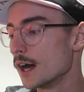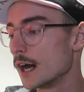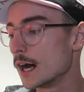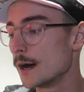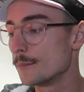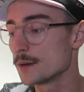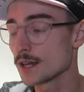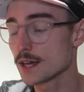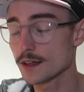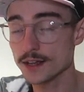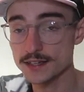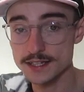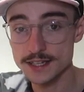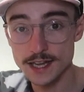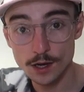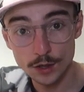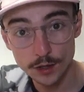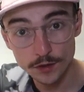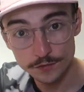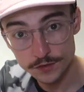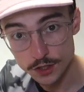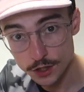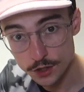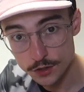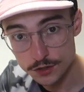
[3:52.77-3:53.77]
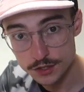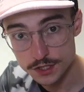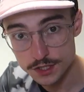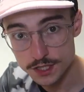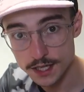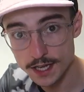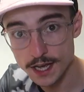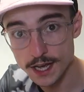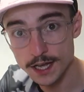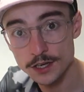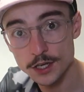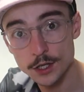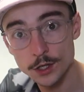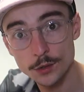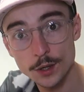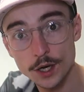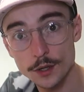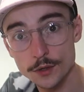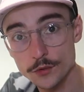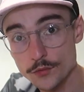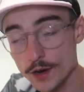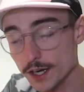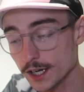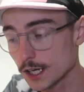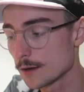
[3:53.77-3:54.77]
Um, but yeah, that's how I've used it and who I
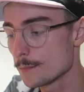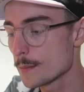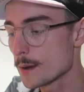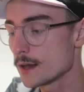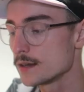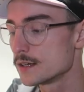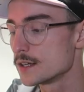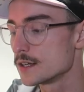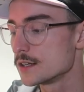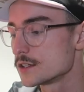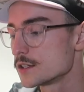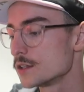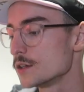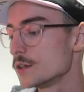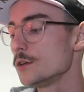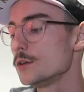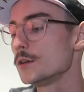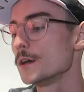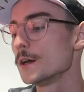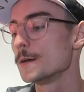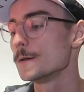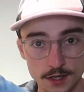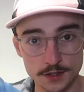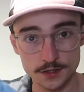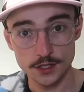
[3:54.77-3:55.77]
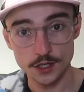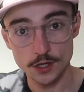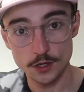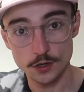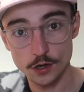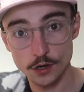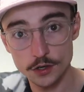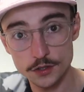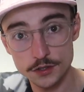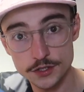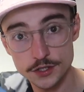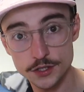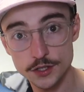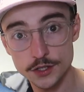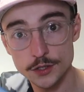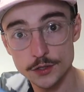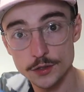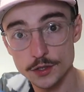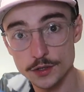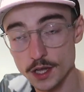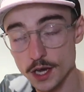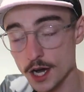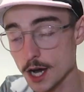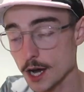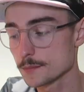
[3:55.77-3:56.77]
would recommend it to. So
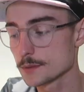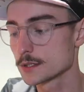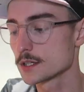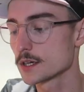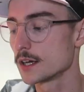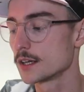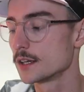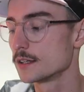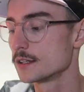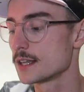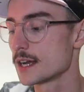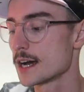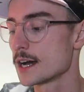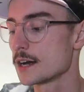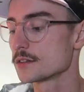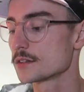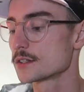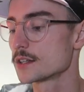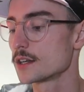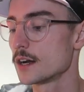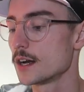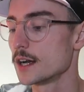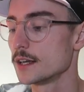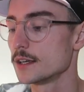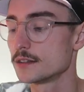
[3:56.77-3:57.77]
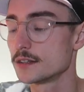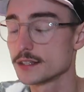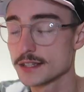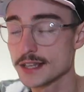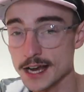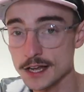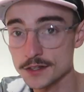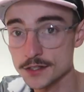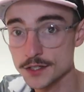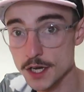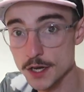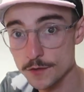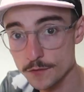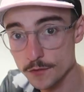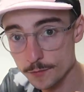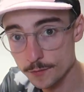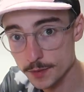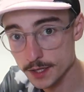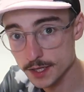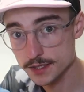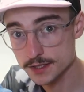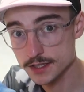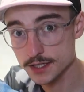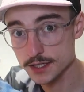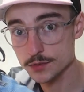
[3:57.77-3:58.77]
onto the upside and downside. The downside for
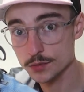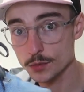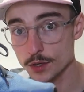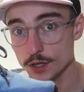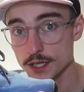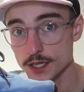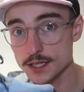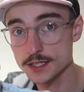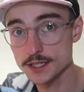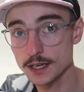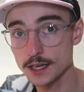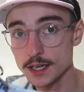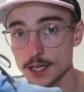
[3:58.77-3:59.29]
me is this one is a